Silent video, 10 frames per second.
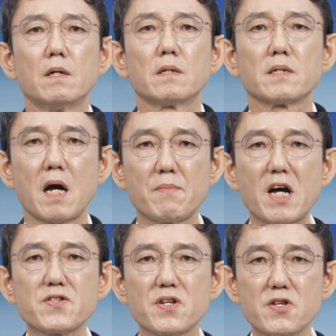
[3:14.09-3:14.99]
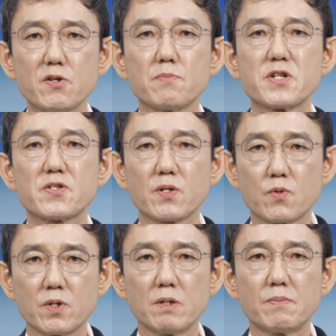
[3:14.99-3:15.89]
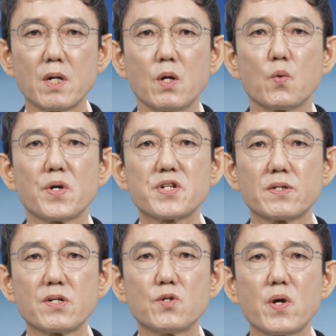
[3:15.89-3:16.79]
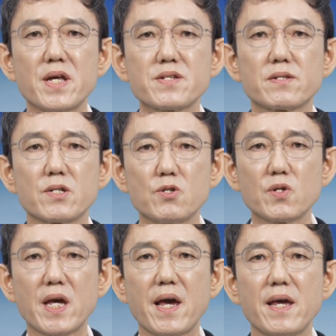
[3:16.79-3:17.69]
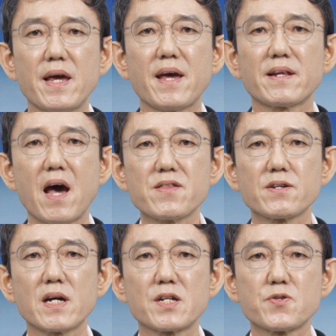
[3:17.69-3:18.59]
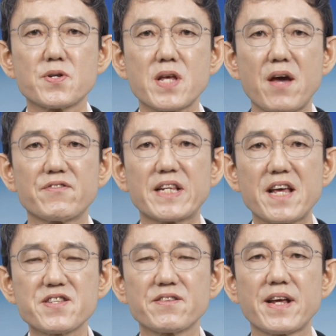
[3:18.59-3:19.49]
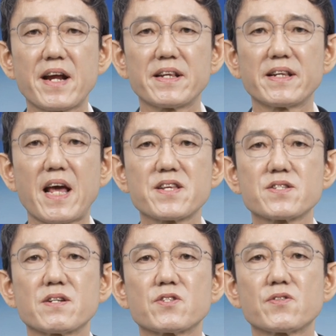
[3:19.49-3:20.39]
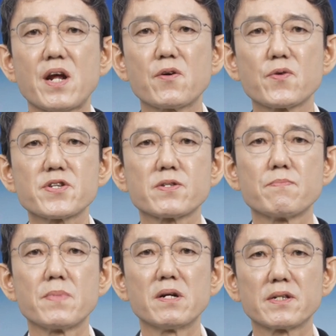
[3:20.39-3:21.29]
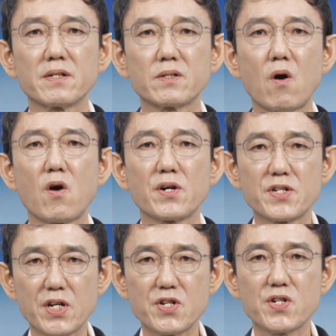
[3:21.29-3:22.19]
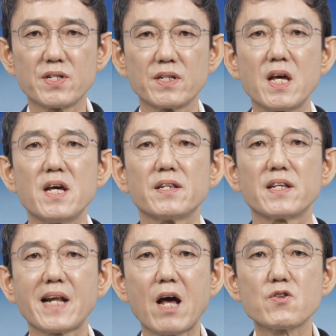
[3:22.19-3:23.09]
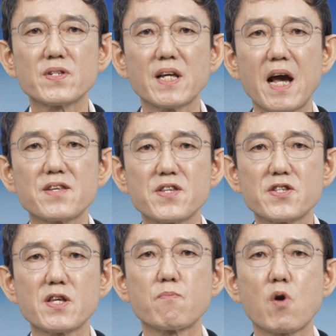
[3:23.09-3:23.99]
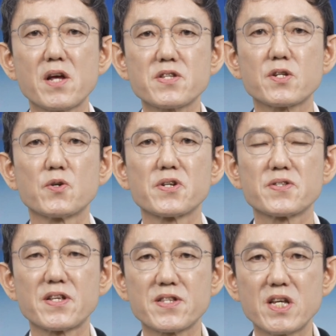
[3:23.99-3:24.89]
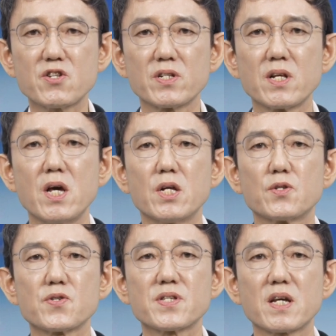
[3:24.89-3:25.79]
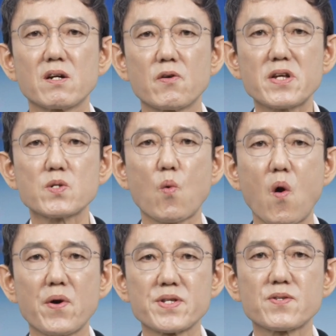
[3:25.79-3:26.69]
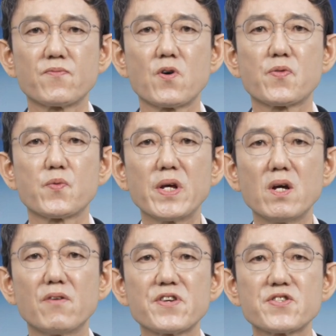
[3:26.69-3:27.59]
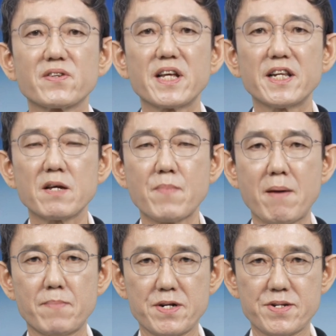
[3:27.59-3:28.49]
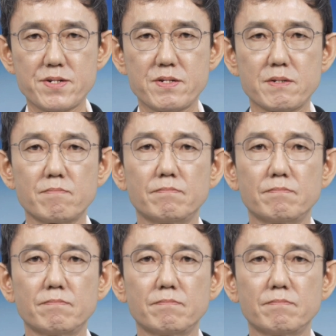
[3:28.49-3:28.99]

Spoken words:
The Hamas Islamist group, which the US, the UK, and other countries have designated as a terrorist militant organization, denounced the ICC prosecutor's decision to seek arrest warrants for 3 of its leading members.